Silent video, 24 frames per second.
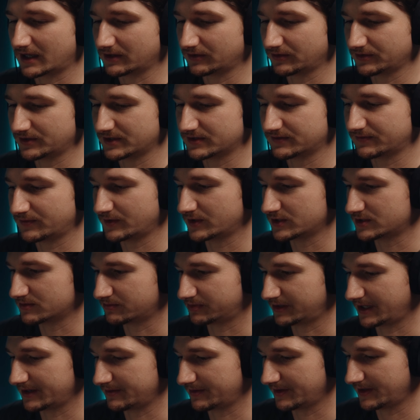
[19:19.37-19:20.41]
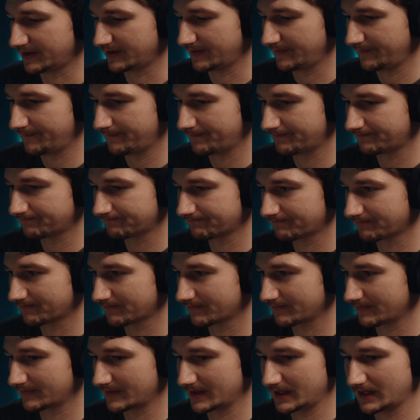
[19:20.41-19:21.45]
download this footage and play with it.
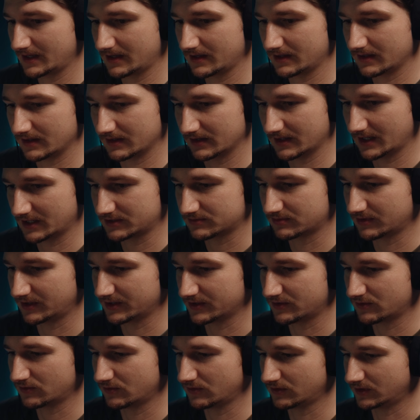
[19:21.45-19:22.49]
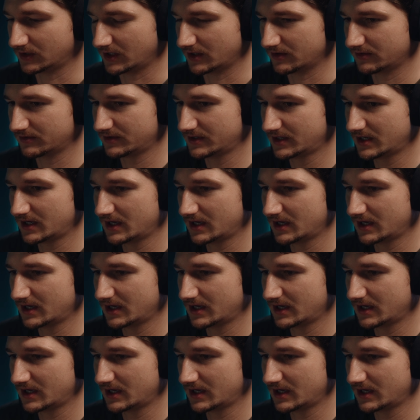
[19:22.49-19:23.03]
That's really cool. Load.